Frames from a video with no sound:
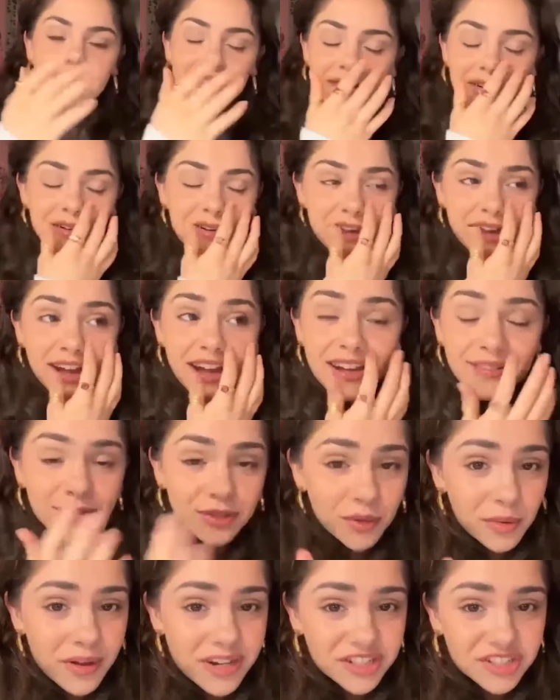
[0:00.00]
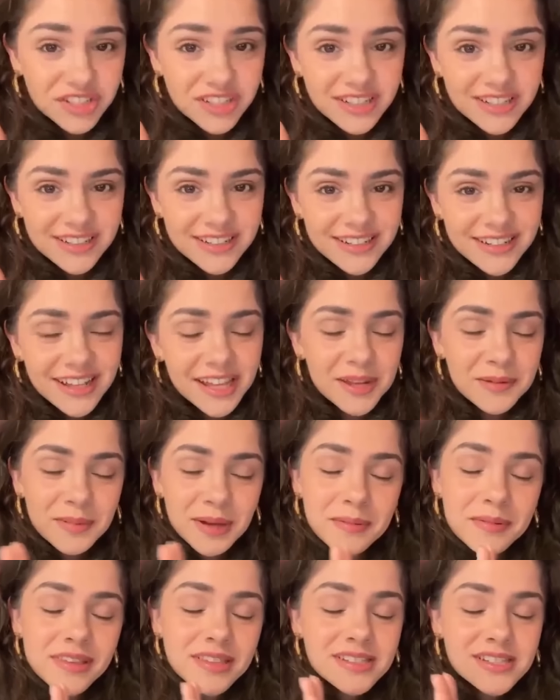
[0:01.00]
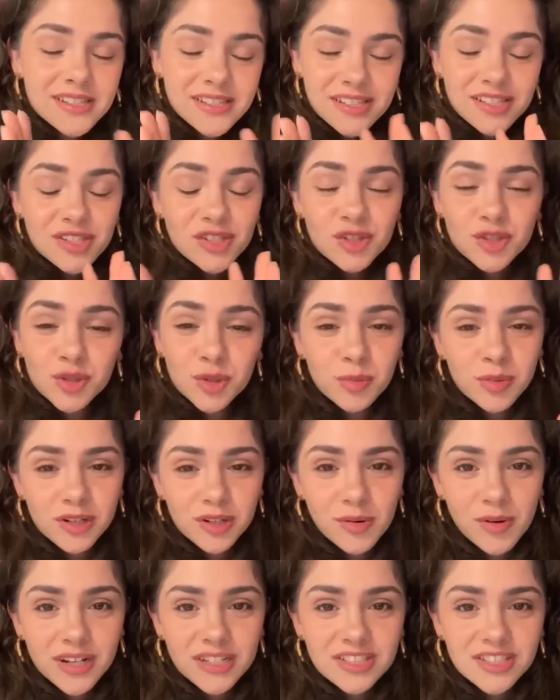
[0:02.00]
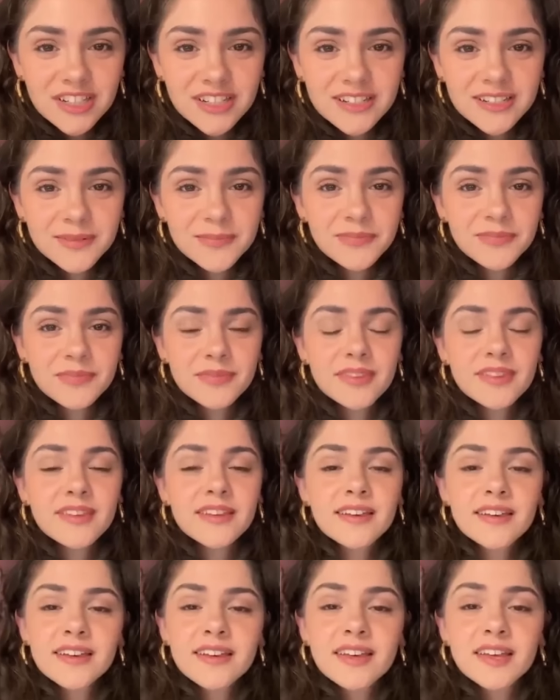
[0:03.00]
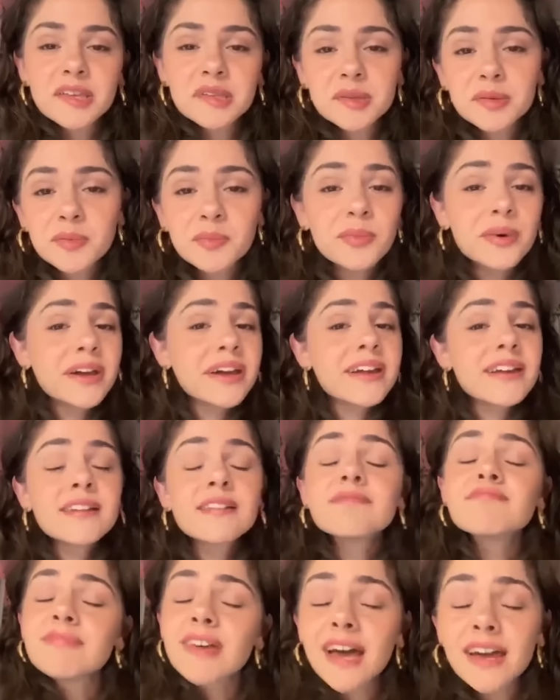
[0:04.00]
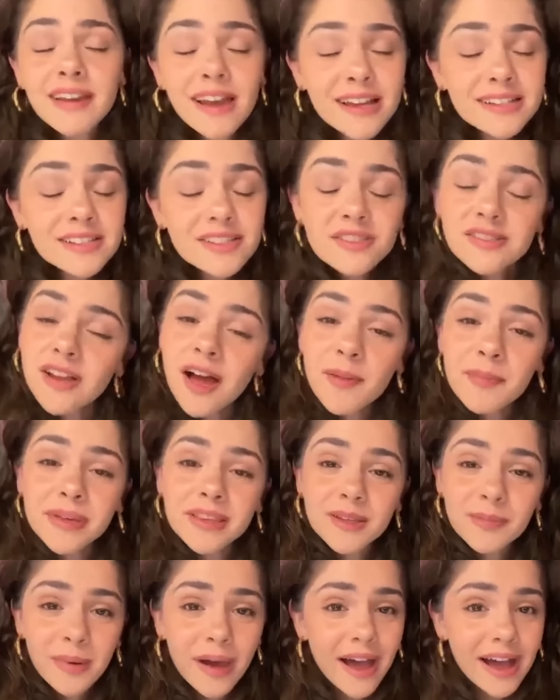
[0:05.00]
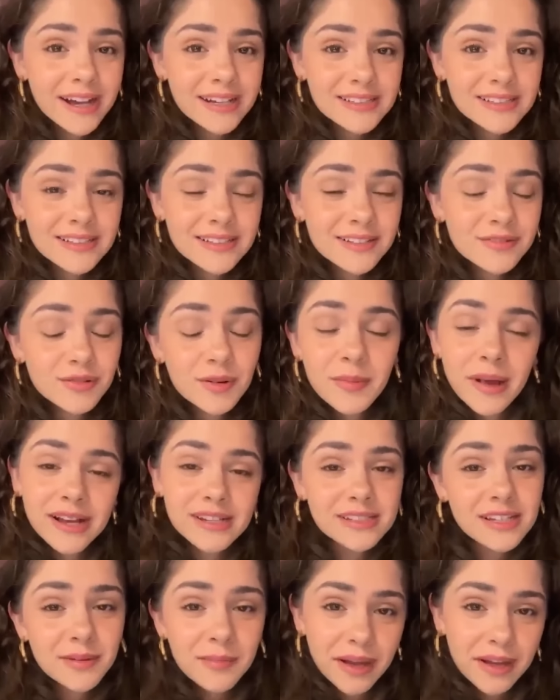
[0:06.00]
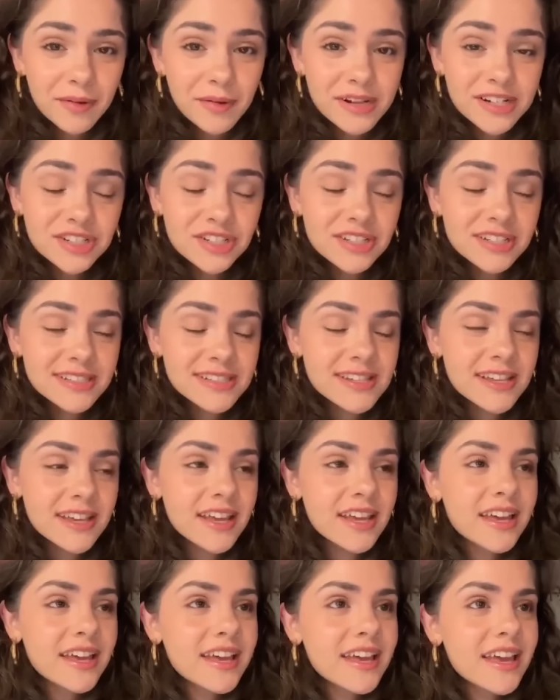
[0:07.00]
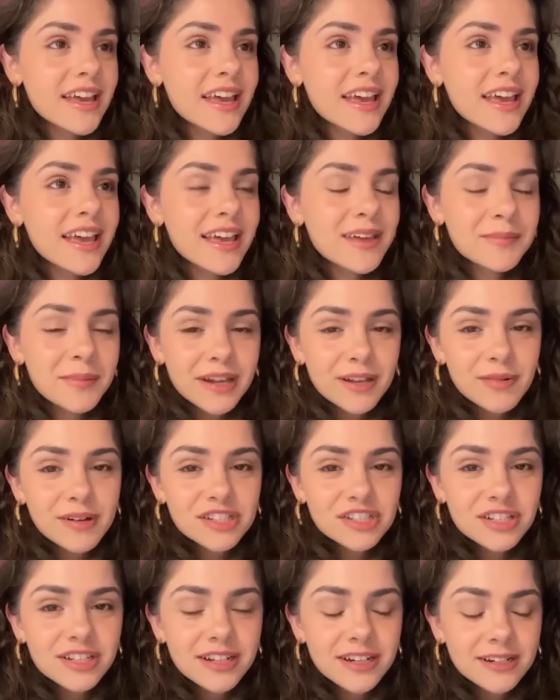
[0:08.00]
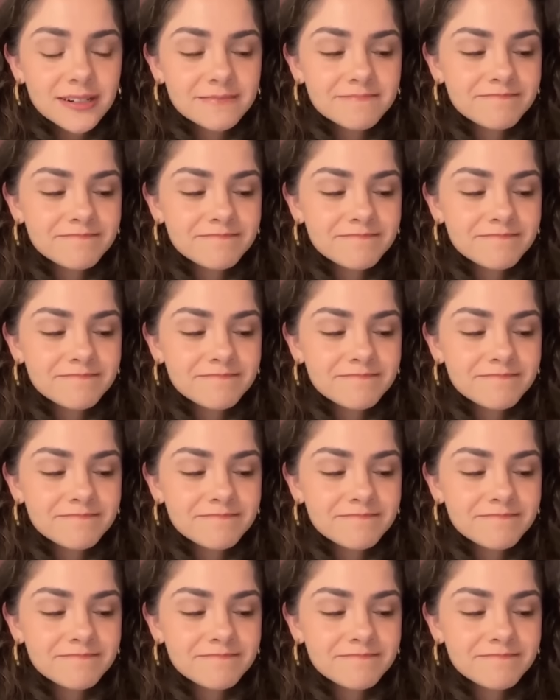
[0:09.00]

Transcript: Okay, I have a question. And maybe this is a stupid question, but that hasn't stopped me in the past from asking my questions. My question here,